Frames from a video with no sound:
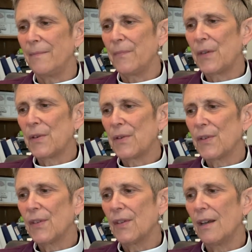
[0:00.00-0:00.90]

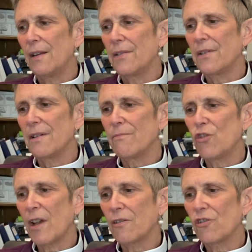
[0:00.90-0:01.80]
There's other
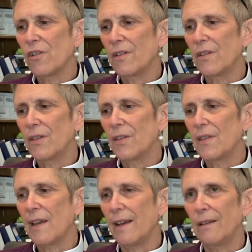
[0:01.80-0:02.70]
objections
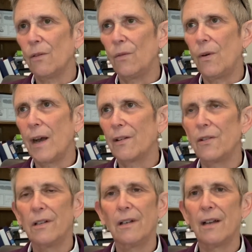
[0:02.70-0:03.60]
that, why
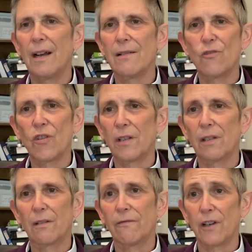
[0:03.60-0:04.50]
couldn't God
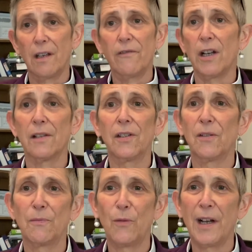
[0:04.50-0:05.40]
just forgive
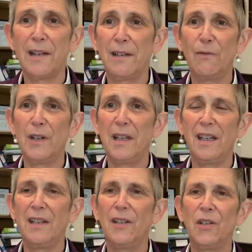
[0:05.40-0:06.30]
us? Why did we
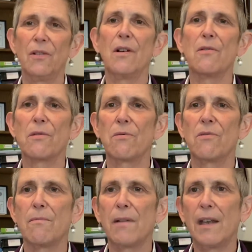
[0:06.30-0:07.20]
need to go through
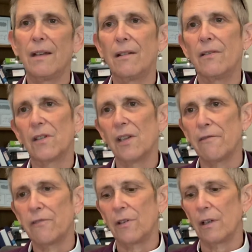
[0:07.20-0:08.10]
the pain and the
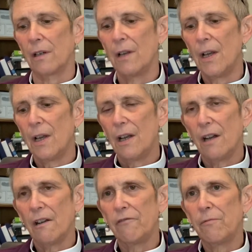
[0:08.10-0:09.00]
suffering
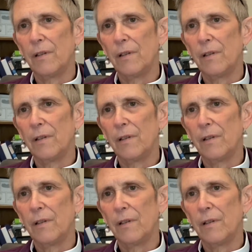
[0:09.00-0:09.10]
of